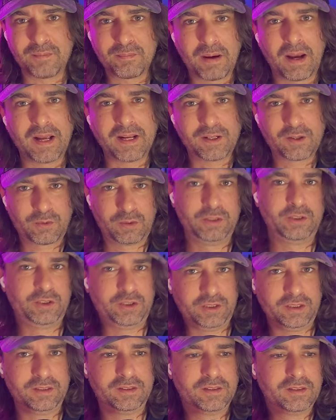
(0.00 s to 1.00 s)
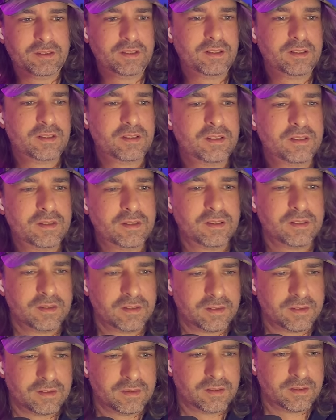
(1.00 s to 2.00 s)
by Christian
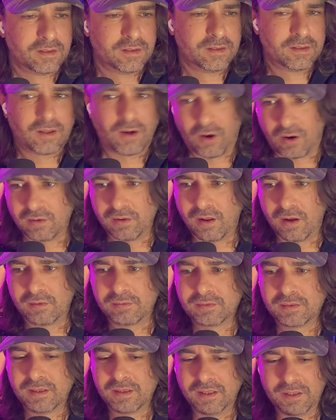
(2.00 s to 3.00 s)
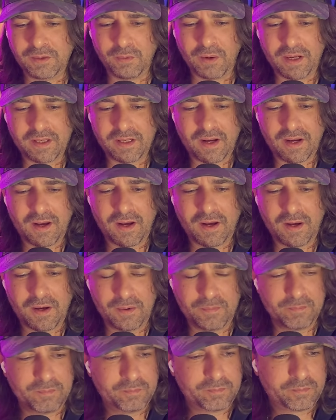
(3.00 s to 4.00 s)
Harloff. Anyway,
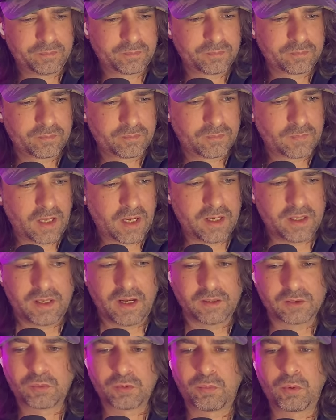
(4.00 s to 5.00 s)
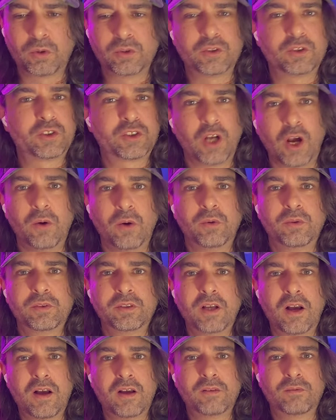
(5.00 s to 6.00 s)
hey, you gotta support the show,
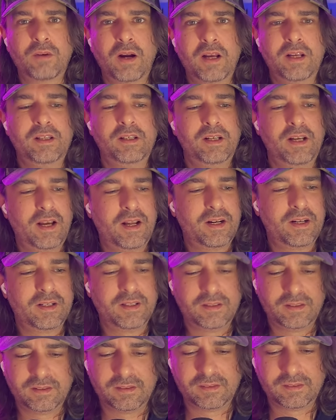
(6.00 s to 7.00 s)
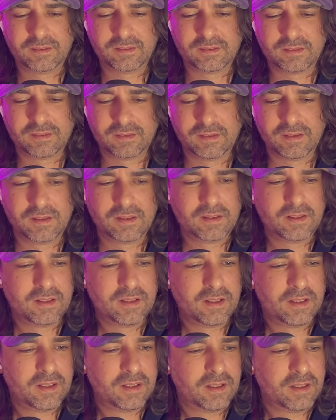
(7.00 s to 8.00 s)
y'all, right? You gotta.
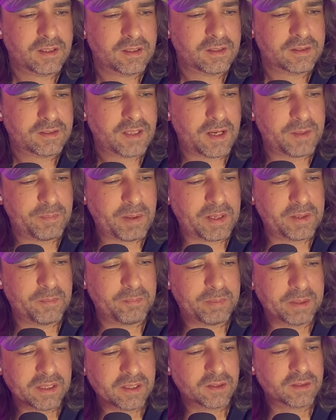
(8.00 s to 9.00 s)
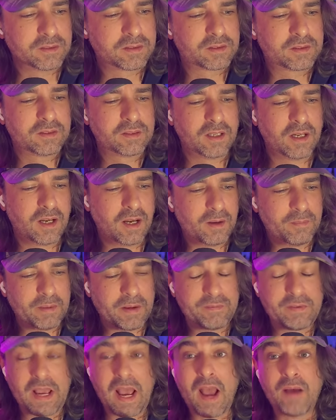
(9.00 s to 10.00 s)
That's how you pay the bills.
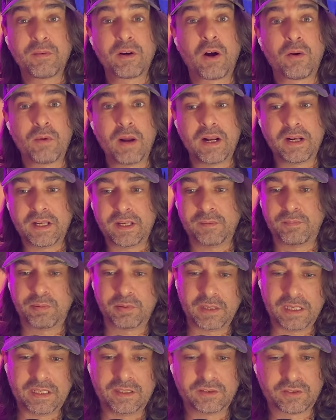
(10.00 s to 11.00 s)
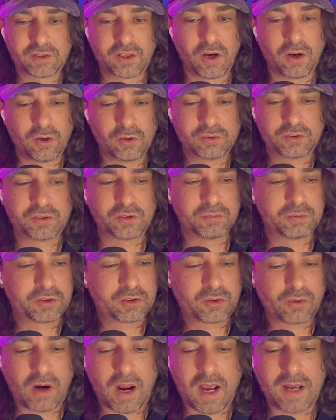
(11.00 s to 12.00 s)
If you haven't already, please go
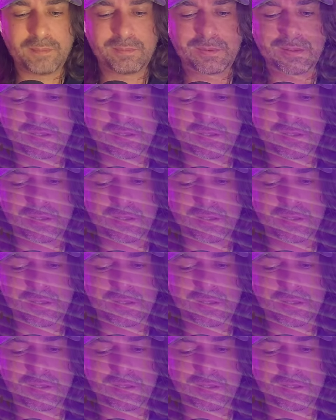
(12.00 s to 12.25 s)
subscribe to